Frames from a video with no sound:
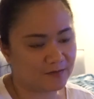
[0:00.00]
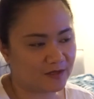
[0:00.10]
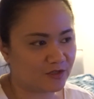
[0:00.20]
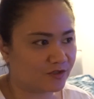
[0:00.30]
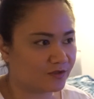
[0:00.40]

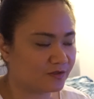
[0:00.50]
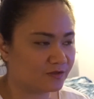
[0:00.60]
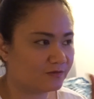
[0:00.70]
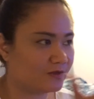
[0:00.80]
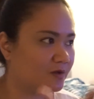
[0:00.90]

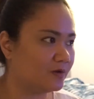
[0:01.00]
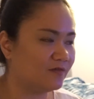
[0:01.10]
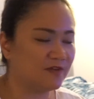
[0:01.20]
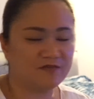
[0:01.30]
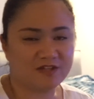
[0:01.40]
pictures, you know,
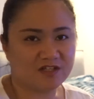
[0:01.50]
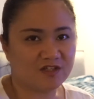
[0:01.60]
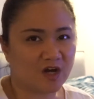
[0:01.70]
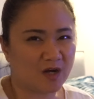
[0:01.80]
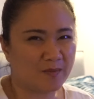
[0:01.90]
even if it's
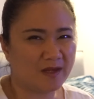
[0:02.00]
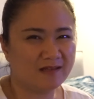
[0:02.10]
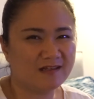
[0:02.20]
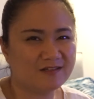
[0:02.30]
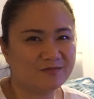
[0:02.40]
dark, but it
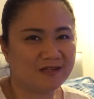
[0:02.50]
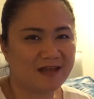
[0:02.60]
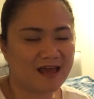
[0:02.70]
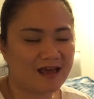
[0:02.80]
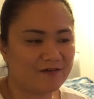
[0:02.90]
doesn't really
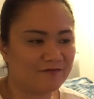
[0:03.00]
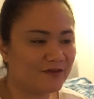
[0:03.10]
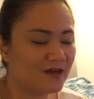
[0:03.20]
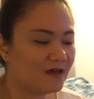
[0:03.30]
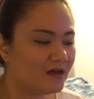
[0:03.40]
have
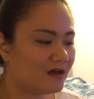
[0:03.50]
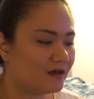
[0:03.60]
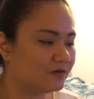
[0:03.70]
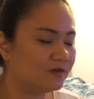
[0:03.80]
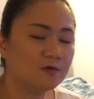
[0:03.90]
a
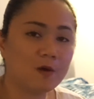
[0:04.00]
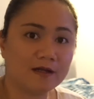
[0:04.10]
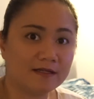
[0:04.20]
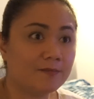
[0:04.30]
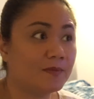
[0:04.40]
good
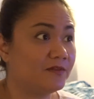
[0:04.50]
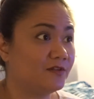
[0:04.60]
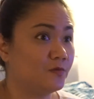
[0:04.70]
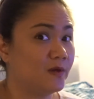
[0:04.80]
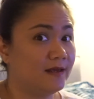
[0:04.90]
quality. But
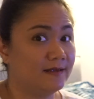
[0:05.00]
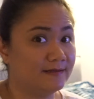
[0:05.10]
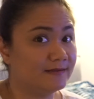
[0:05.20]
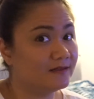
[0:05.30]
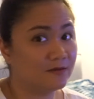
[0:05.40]
this one
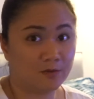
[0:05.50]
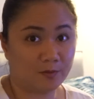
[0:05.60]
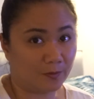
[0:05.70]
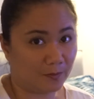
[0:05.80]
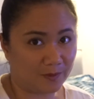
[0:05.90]
is
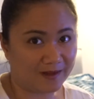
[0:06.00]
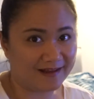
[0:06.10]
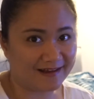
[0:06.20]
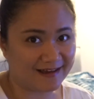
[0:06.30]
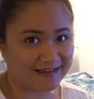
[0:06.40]

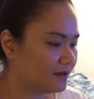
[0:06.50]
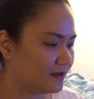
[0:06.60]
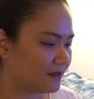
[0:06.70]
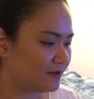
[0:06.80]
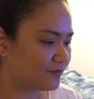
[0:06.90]
really nice.
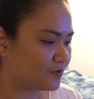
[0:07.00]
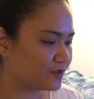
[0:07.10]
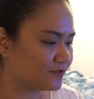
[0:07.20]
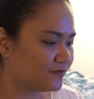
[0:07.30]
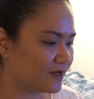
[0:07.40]
And of
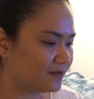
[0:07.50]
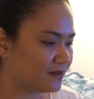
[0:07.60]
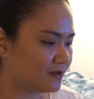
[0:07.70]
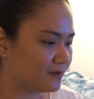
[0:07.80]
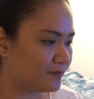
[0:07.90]
course, you've got
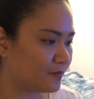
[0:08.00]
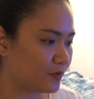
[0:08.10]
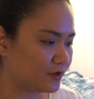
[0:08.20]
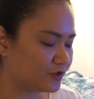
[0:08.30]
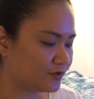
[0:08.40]
the
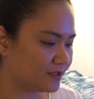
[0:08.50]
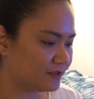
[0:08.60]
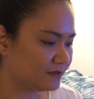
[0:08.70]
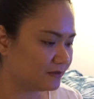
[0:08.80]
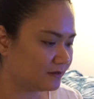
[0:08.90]

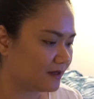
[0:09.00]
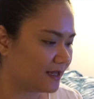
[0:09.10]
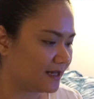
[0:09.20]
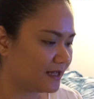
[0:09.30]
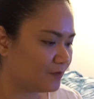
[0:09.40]
portrait.
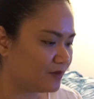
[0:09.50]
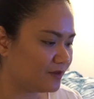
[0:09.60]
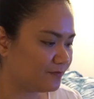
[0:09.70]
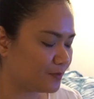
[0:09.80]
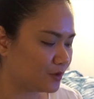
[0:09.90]
And again, with
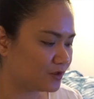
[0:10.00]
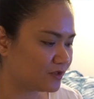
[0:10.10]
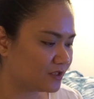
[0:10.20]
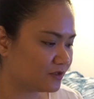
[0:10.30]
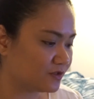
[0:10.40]
the
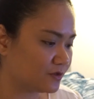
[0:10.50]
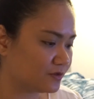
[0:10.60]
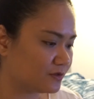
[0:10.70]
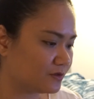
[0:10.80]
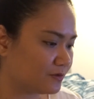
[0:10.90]
portrait, there's
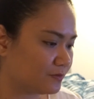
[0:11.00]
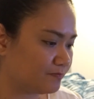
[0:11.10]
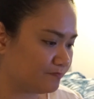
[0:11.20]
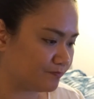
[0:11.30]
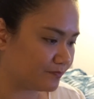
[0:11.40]
also,
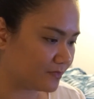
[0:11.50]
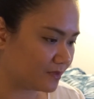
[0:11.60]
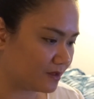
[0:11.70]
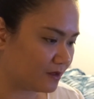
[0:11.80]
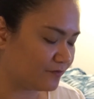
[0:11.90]

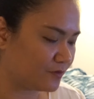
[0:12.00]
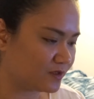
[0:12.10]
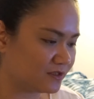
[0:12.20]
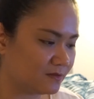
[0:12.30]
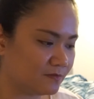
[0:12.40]
of
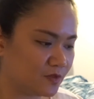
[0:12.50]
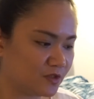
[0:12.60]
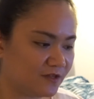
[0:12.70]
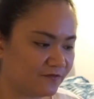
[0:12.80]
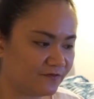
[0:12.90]
course, the
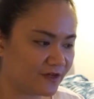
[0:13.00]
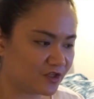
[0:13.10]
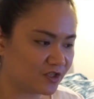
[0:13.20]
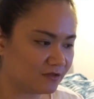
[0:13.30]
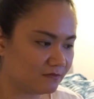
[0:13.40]
beauty
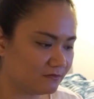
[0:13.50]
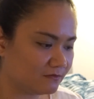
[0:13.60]
function.